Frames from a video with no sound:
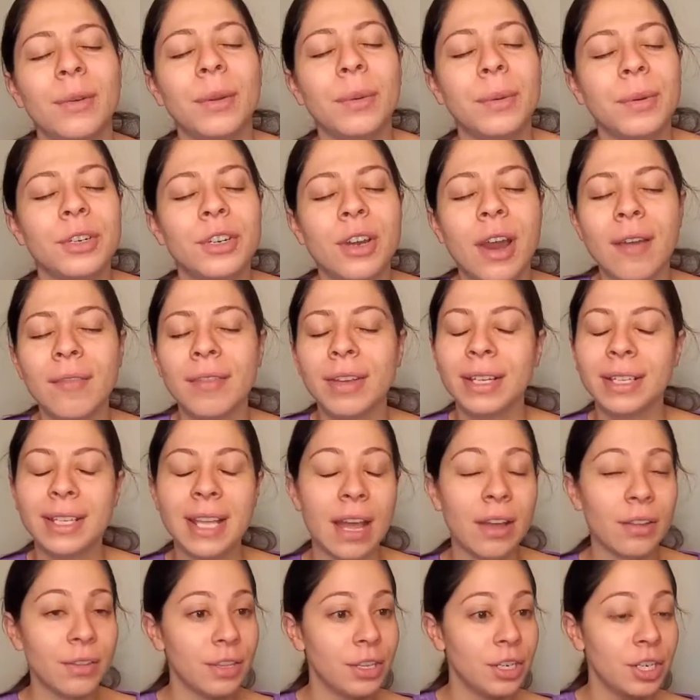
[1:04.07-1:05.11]
And we were driving
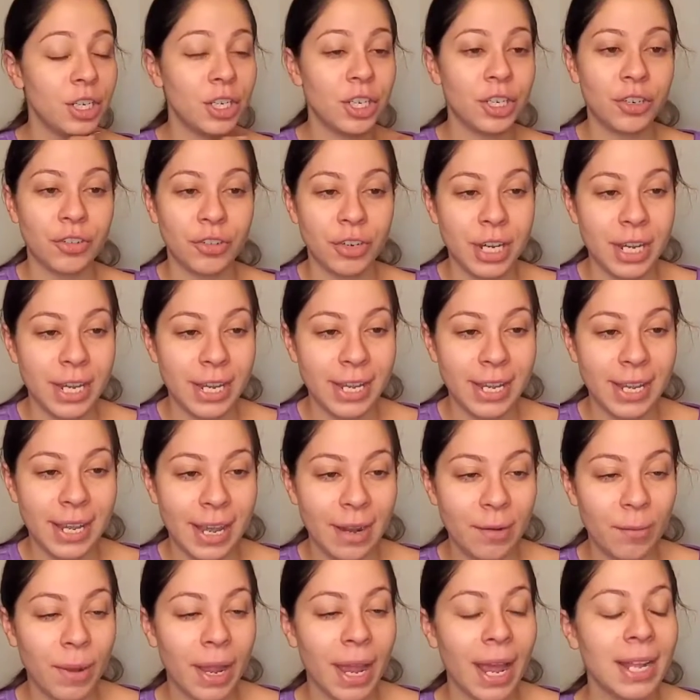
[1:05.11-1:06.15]
down this street
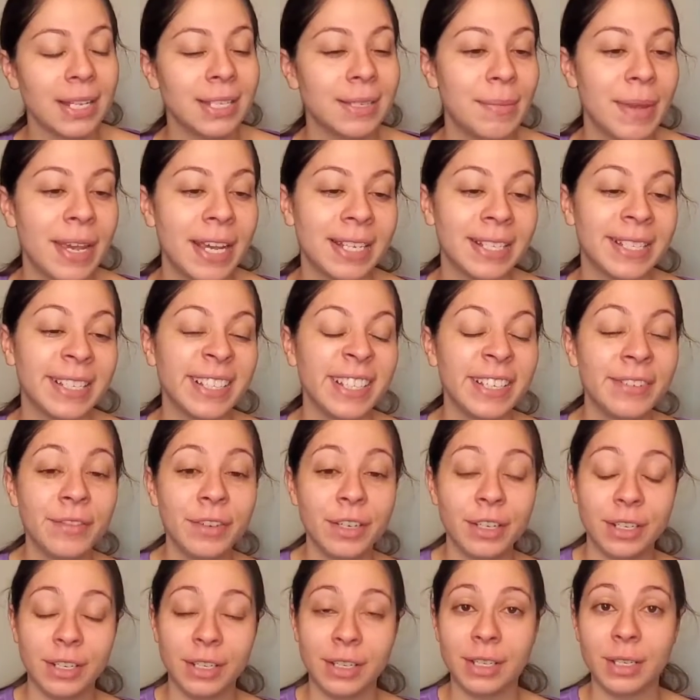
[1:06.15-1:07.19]
and we had to make a
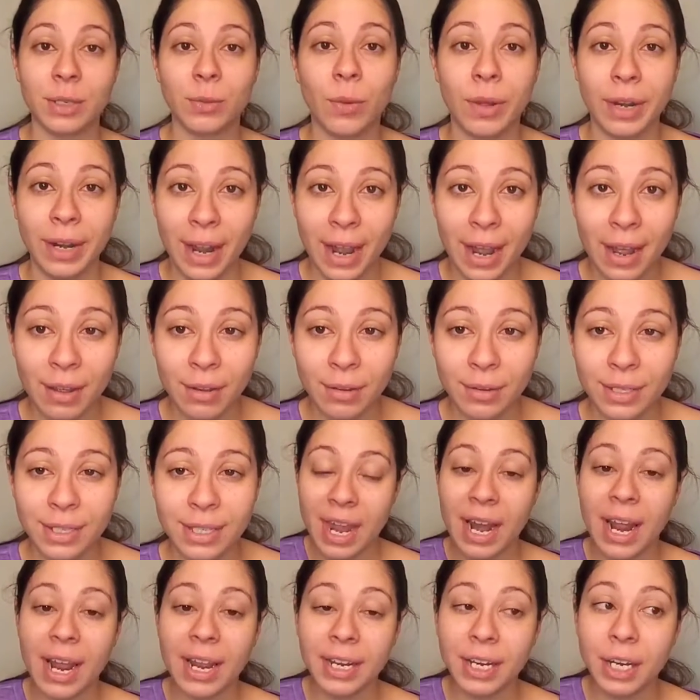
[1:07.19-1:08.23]
delivery to this one house
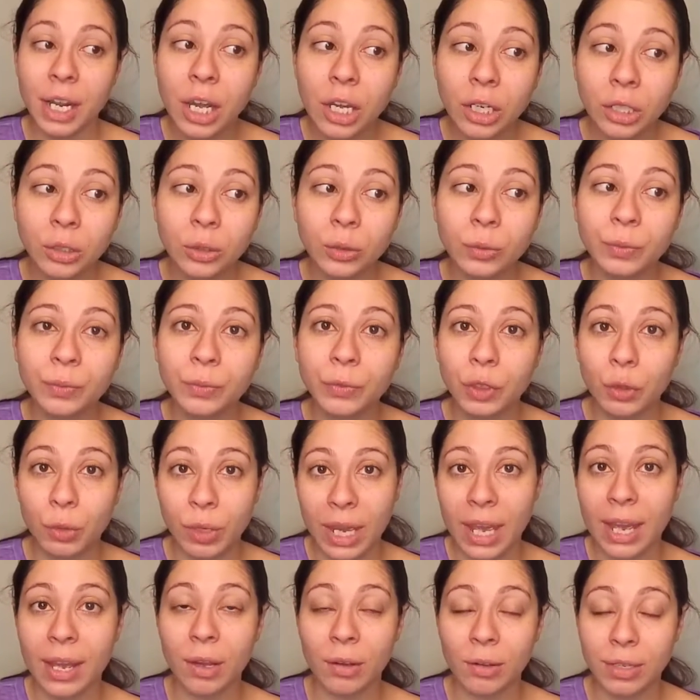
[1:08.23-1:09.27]
that I know you
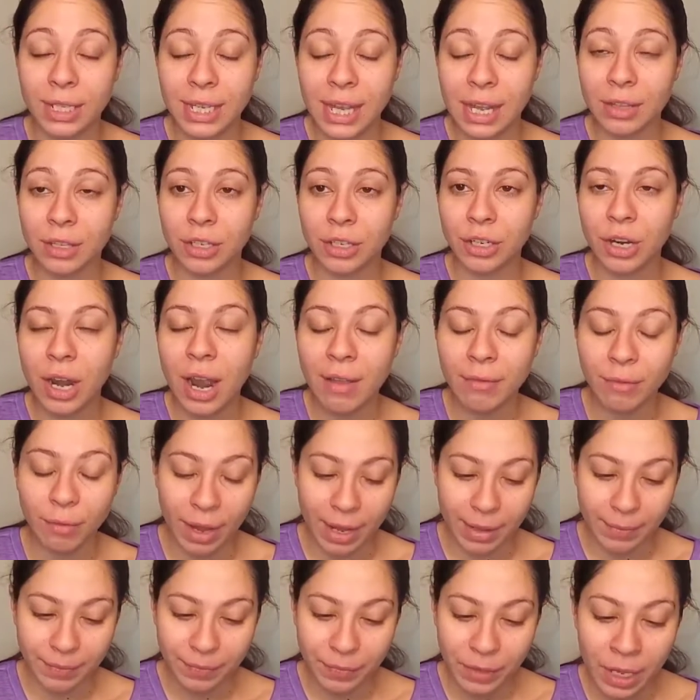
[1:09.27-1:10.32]
can't go down the
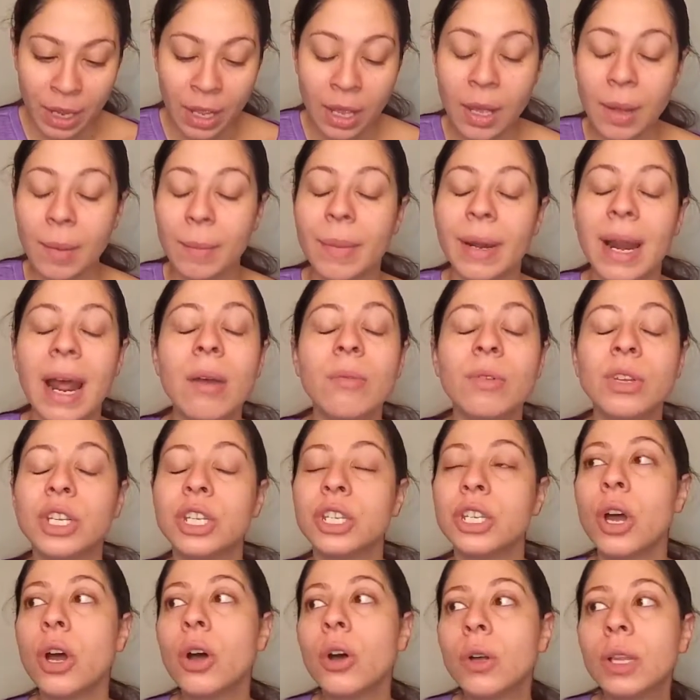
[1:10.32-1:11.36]
driveway. But I
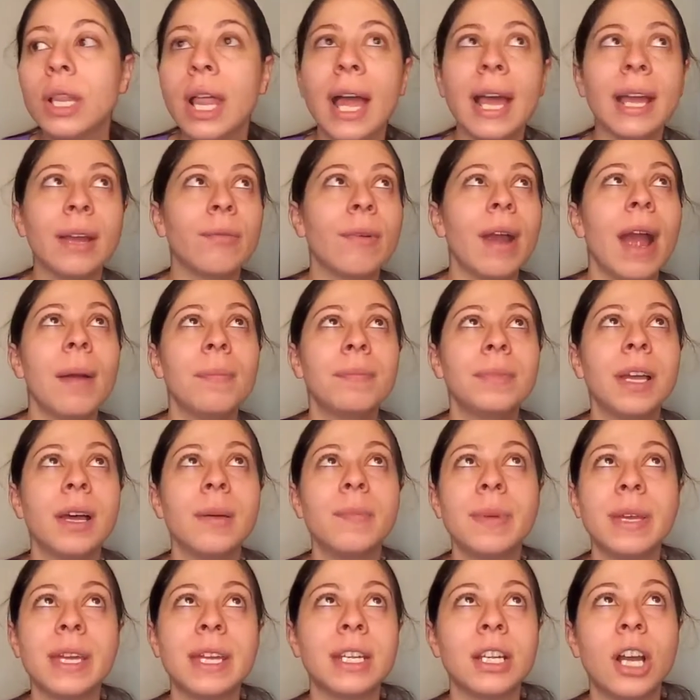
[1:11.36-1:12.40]
was so like wrapped
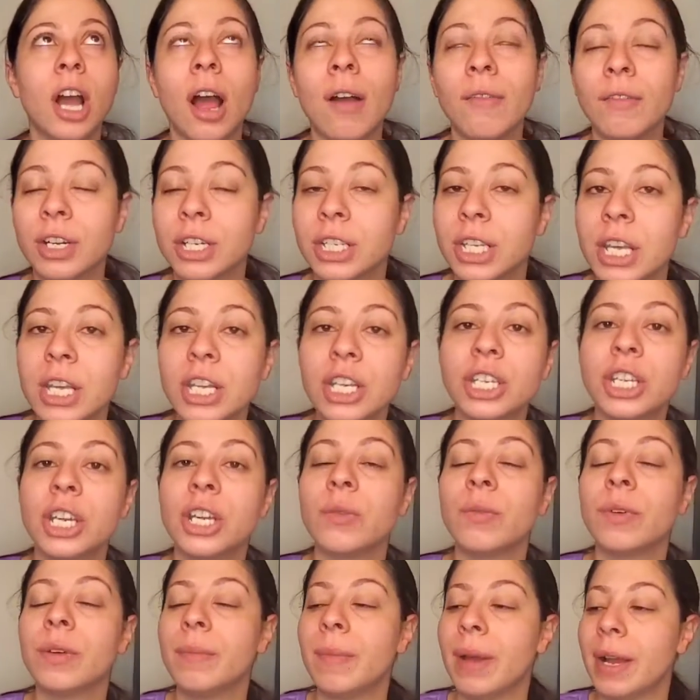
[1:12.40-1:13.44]
up in
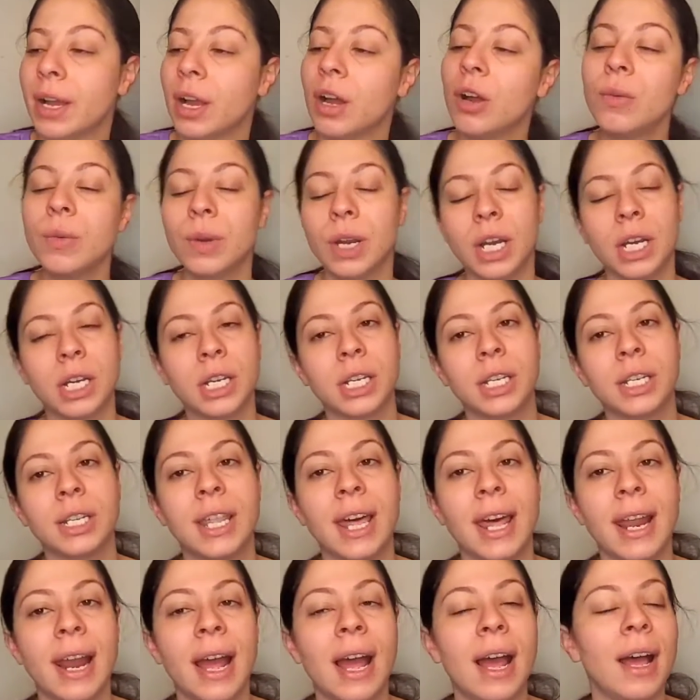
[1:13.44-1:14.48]
conversation with my coworker
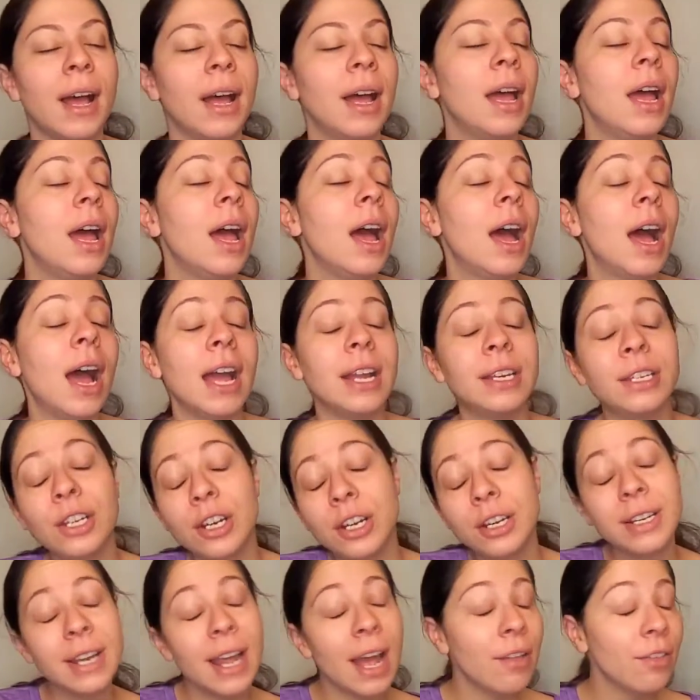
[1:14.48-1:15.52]
that uh, I
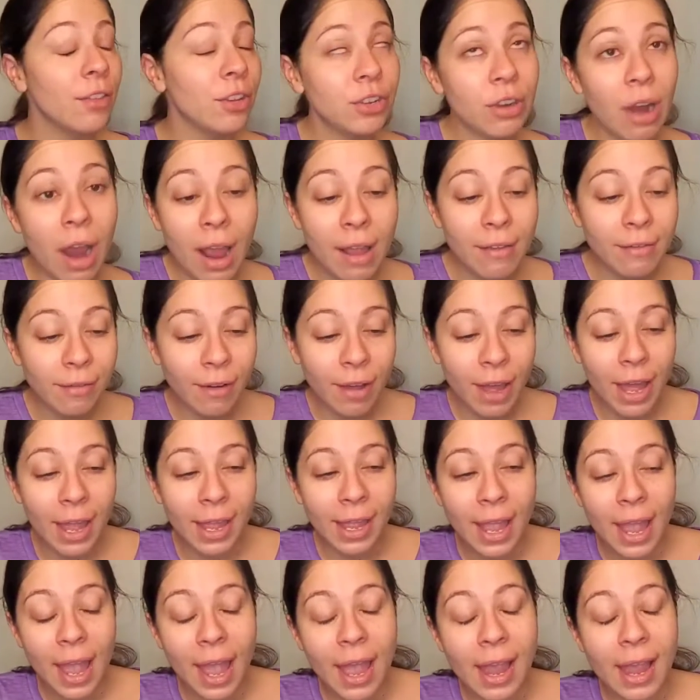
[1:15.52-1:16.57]
turned down the
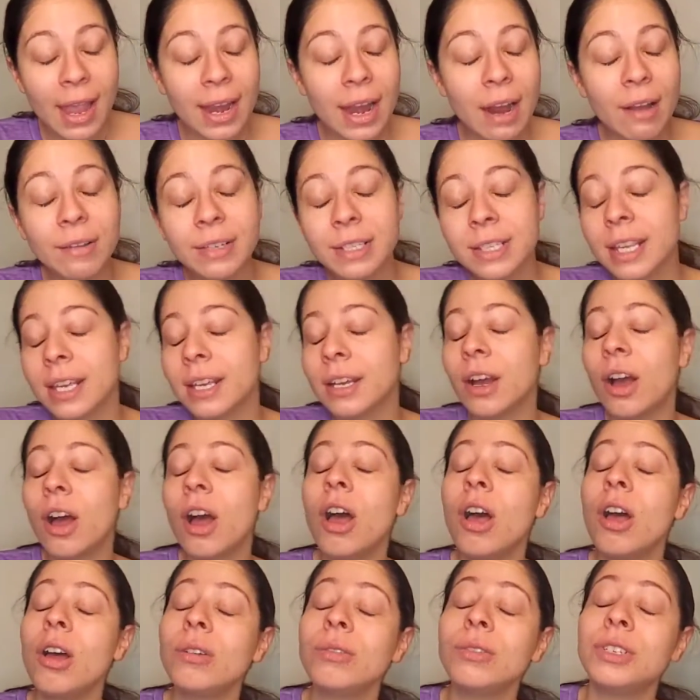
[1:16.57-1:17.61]
driveway and I was like,
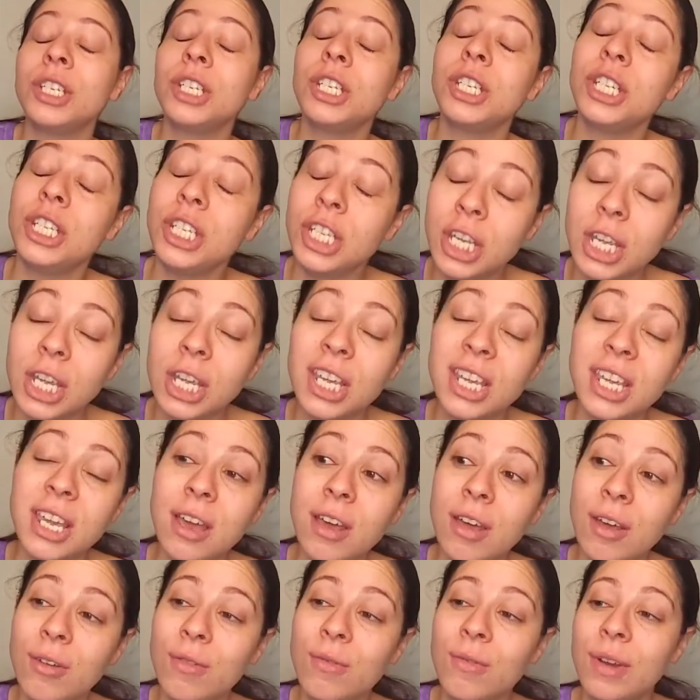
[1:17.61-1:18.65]
oh shit,
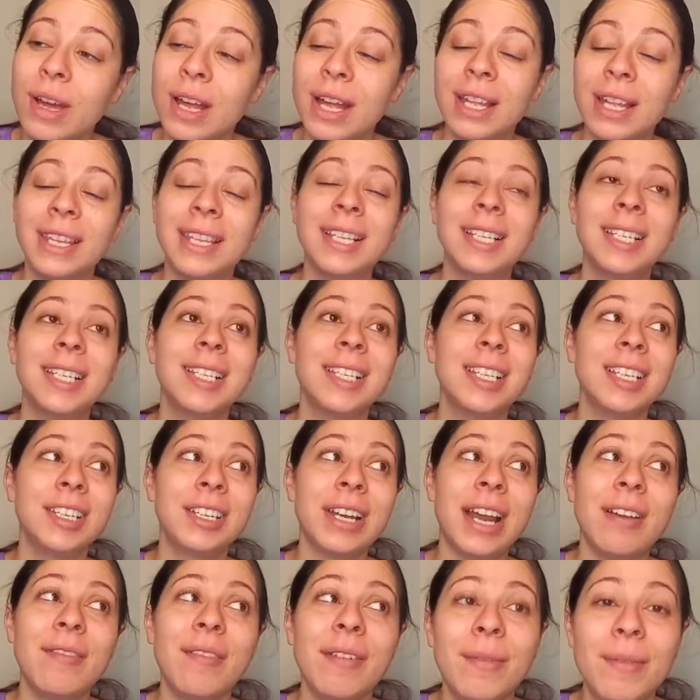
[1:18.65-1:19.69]
yo, this is the
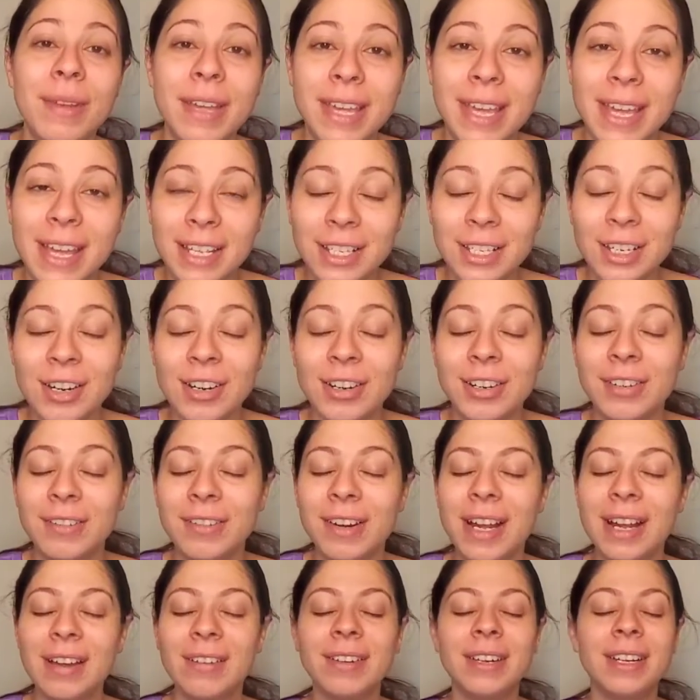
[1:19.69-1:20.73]
driveway we can't turn
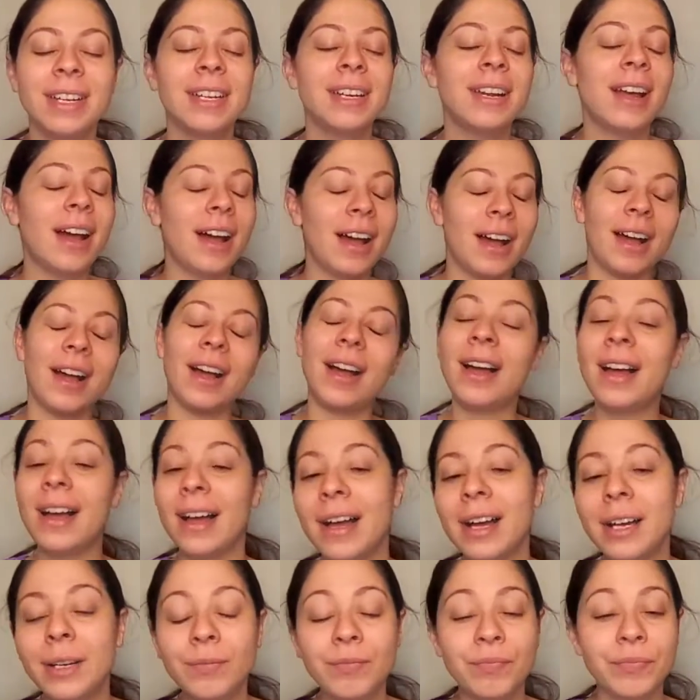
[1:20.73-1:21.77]
around in. Uh, uh,
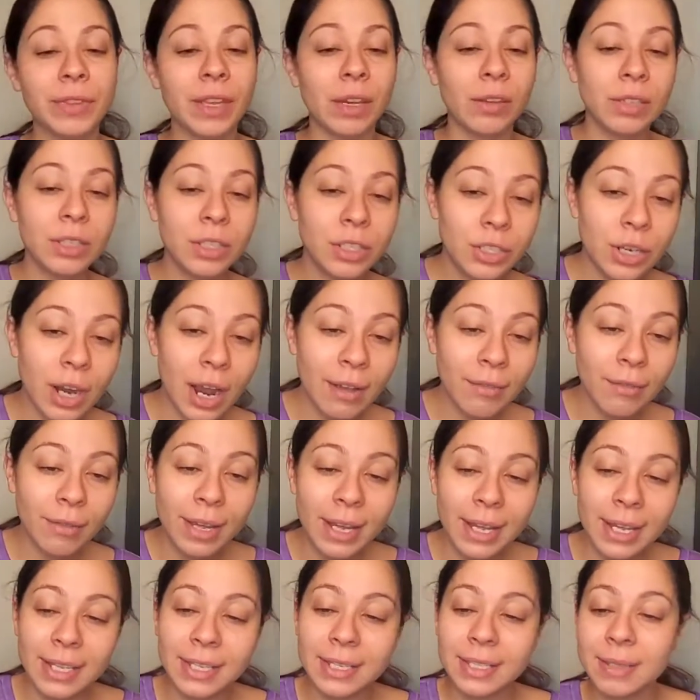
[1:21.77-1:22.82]
uh. Now this
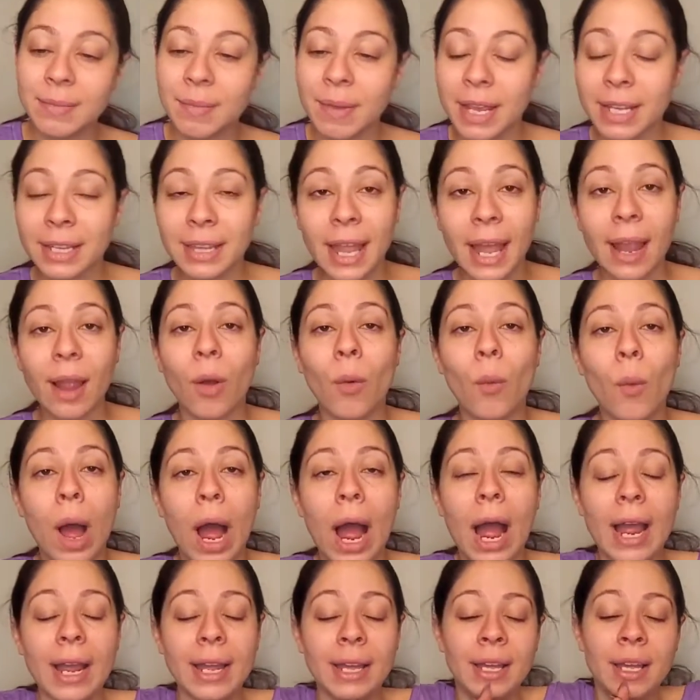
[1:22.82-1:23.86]
driveway is made like a
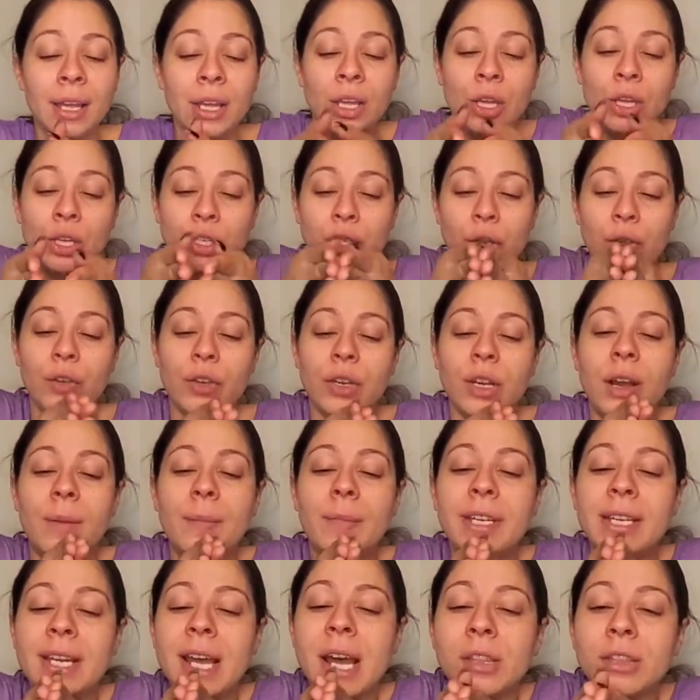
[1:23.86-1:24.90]
Y. So you're
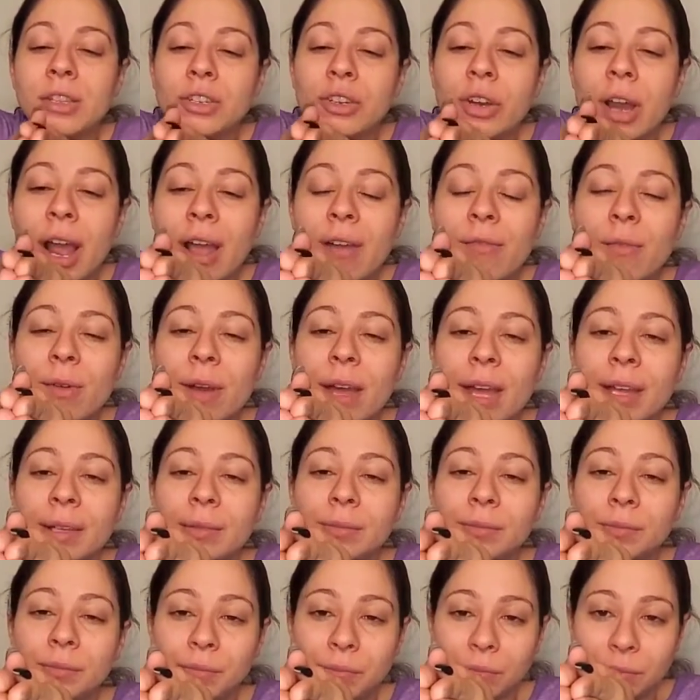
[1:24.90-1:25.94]
coming down the
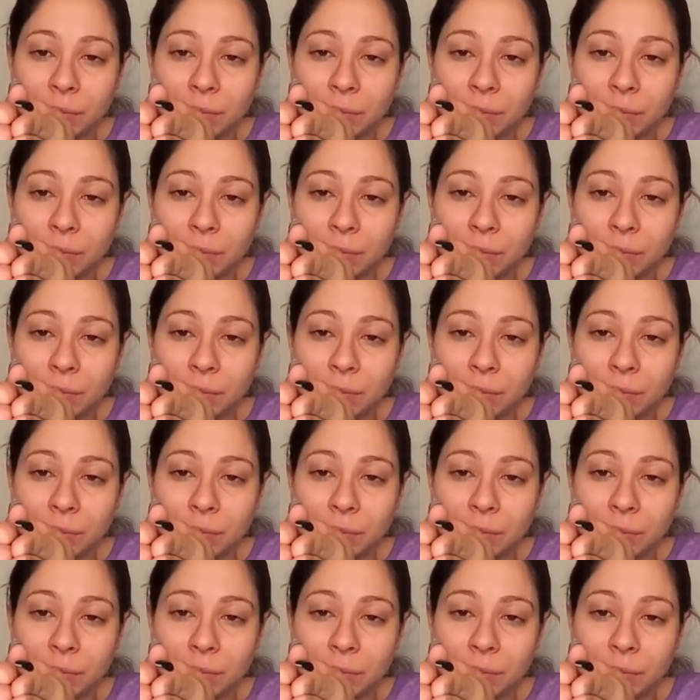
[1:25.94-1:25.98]
driveway